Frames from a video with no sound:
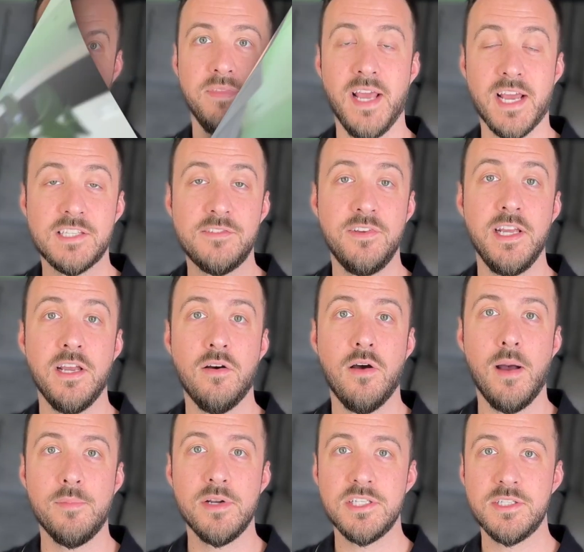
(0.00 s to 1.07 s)
Next video,
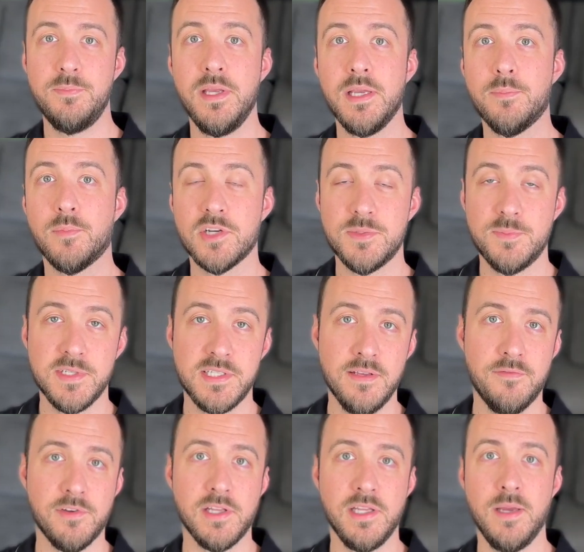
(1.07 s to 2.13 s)
I'm going to speak more
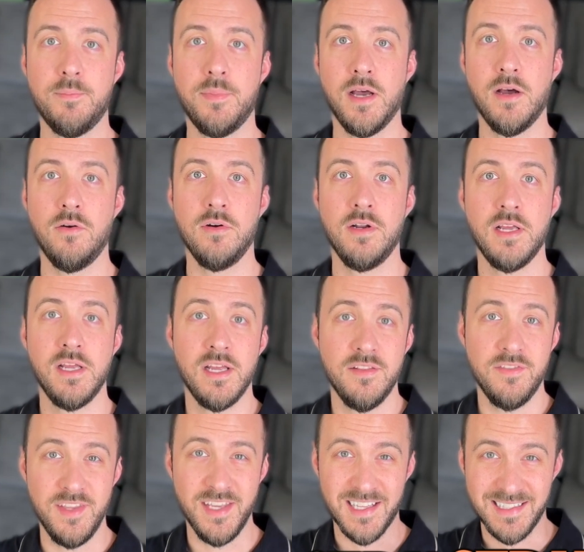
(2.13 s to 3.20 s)
specifically about
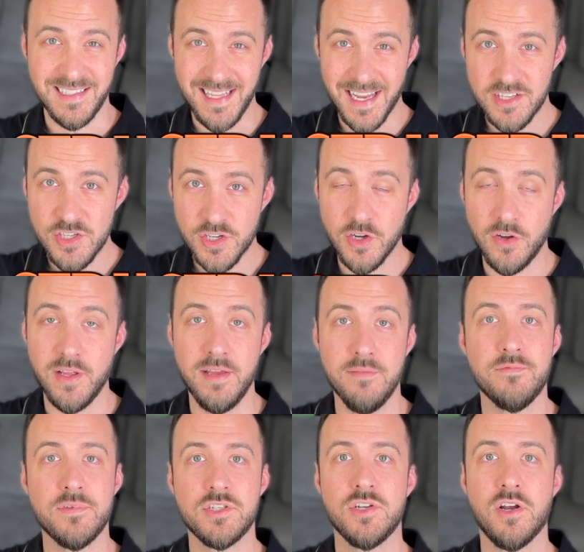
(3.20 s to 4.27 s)
the electrical
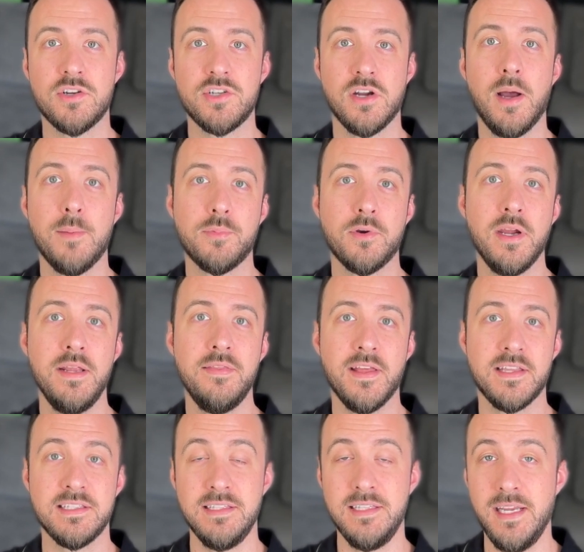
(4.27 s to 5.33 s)
infrastructure upgrade
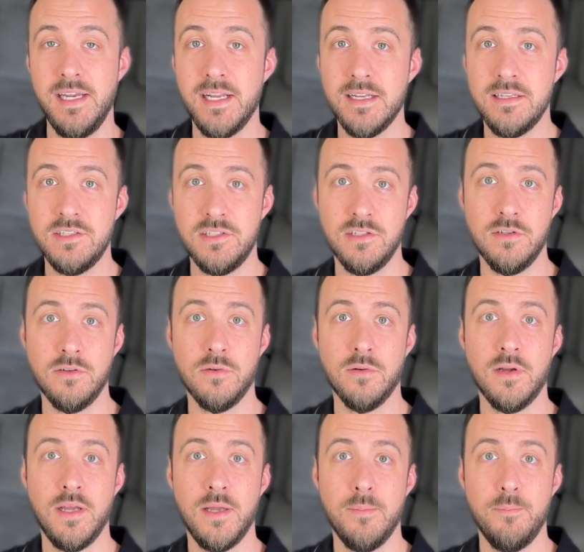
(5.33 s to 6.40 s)
that's needed to
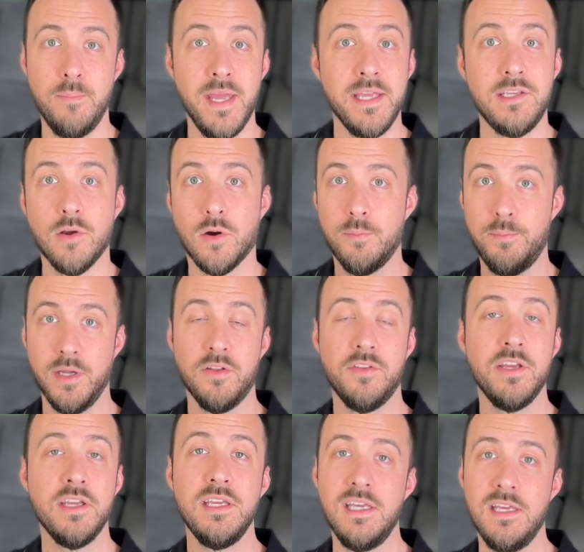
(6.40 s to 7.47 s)
make your
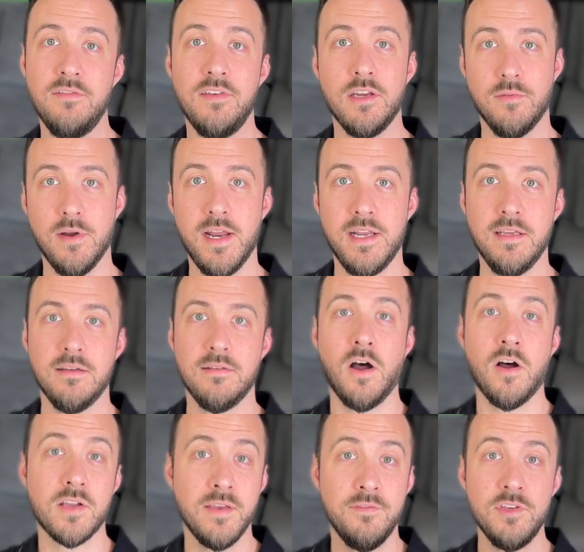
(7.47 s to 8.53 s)
building EV ready.
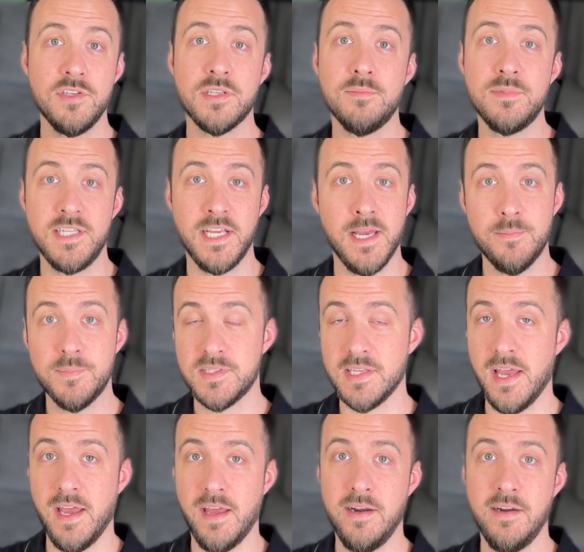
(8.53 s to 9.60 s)
I'll give you some tips
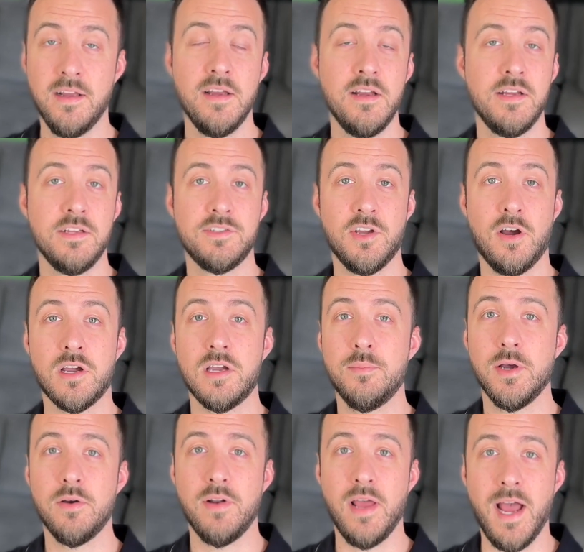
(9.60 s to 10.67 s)
and talk
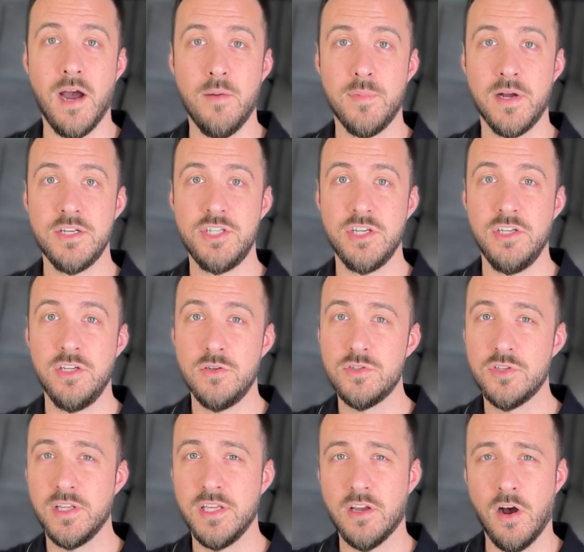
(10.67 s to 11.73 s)
about how much it
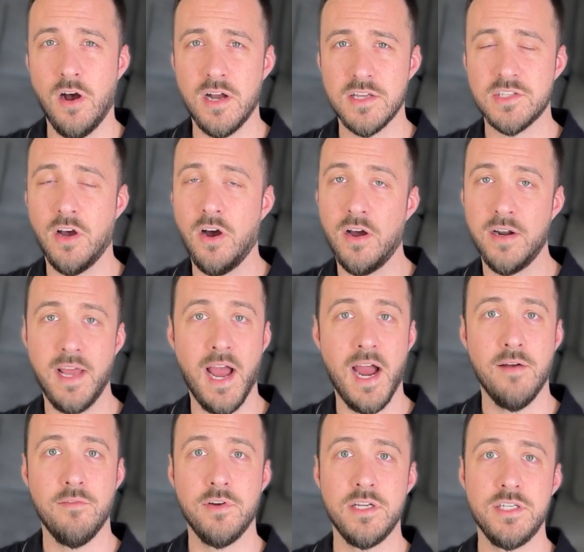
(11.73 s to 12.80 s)
usually costs on
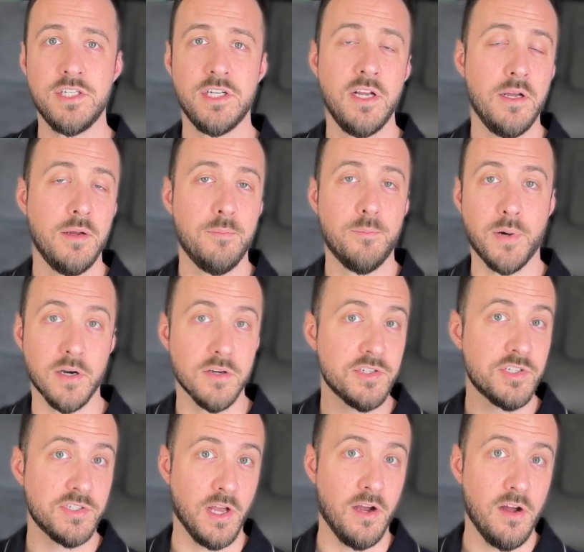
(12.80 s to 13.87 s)
average per
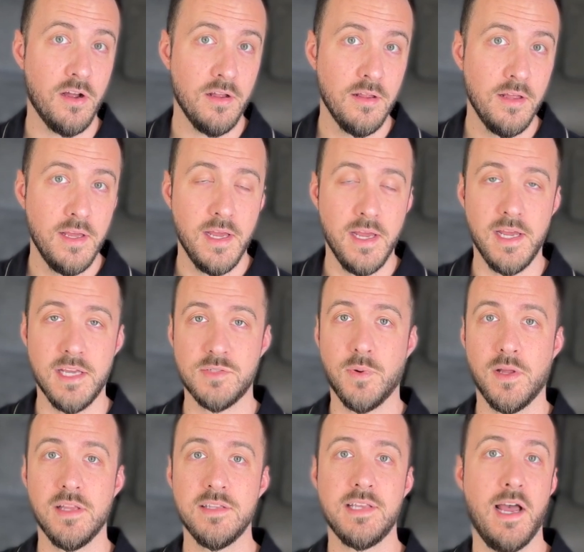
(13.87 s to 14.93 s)
stall, as
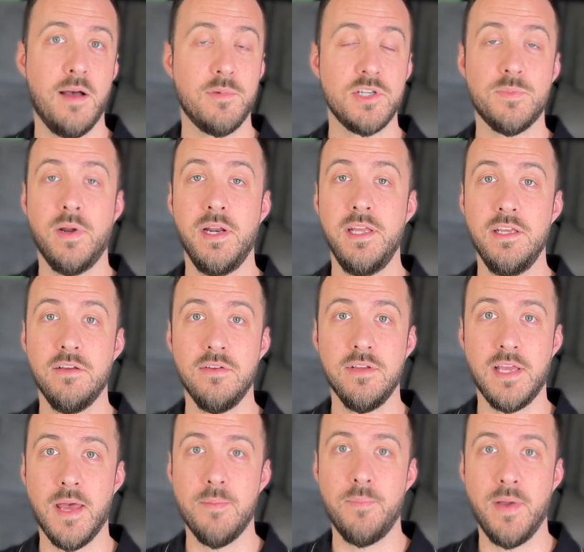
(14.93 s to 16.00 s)
well as how much money you can
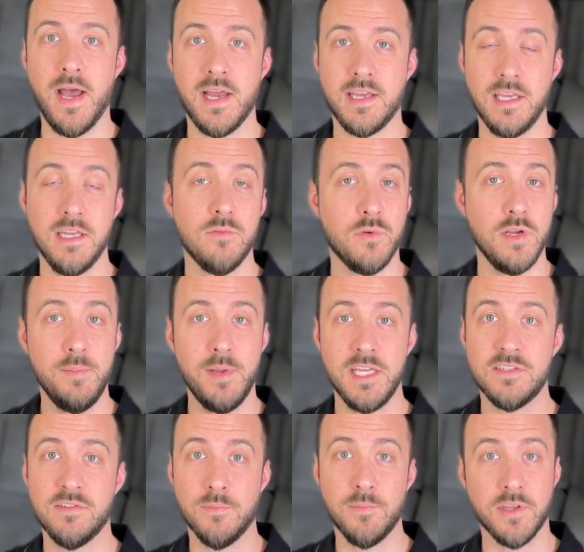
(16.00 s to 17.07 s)
get back in
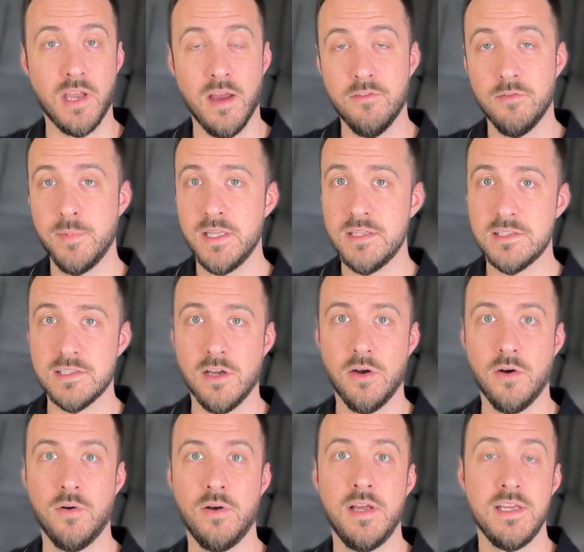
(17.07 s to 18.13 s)
rebates from the government.
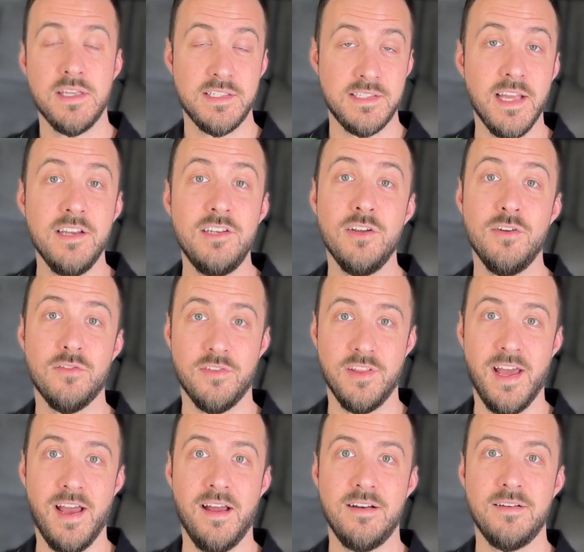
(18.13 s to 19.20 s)
So stay tuned for
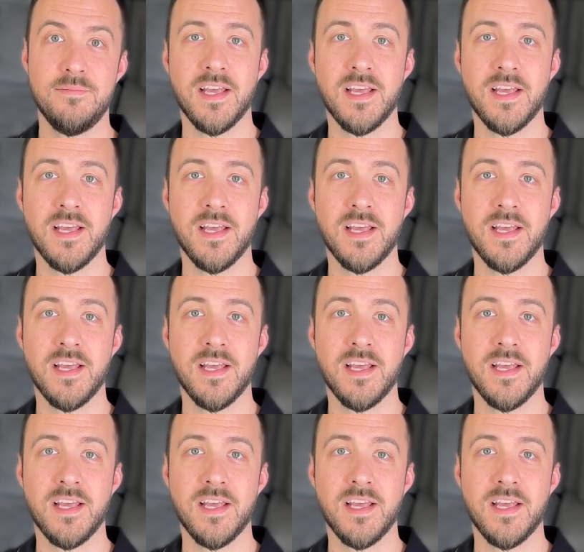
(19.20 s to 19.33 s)
that.